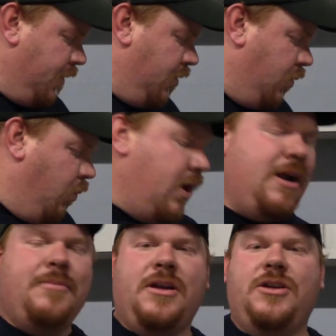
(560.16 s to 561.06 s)
what
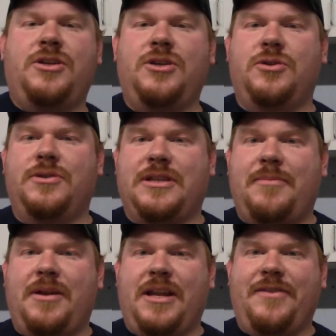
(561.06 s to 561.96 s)
I'm going to do is I'm
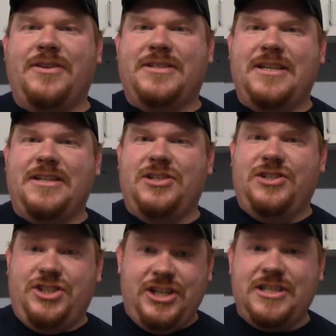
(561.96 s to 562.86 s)
going to leave it sitting
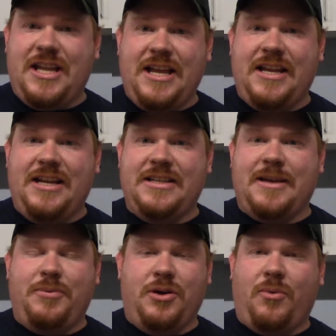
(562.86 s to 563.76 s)
just like it is. I
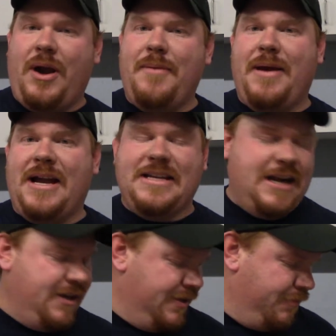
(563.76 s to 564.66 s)
put it right back
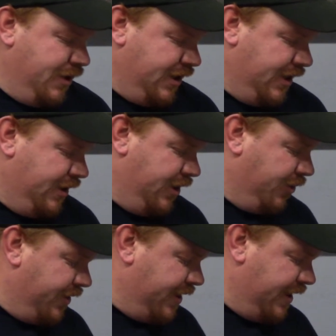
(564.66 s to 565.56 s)
down in the bucket. The
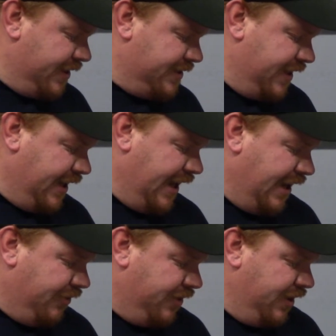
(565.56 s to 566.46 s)
only thing that's sticking
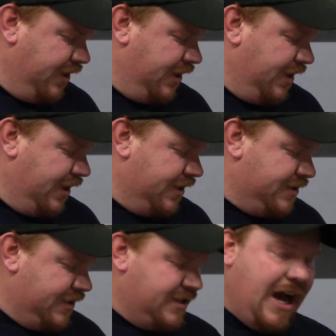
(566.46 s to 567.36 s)
out is
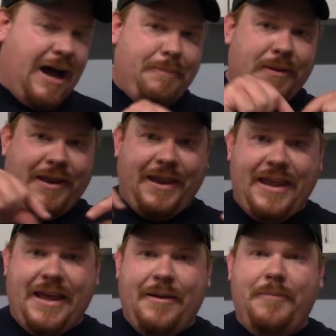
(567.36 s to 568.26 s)
the top
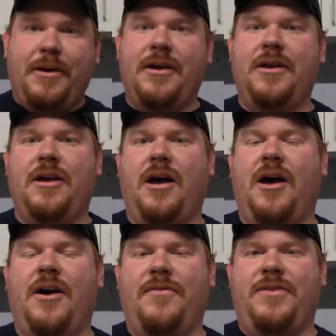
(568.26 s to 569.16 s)
lip
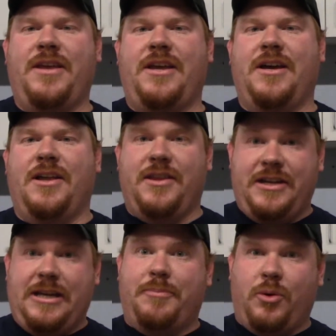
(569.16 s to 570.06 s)
of the
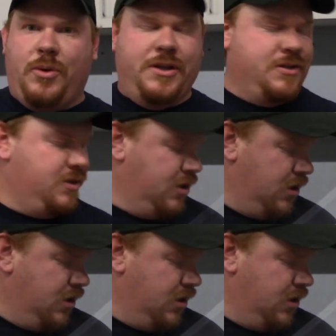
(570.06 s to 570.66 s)
deeper ones.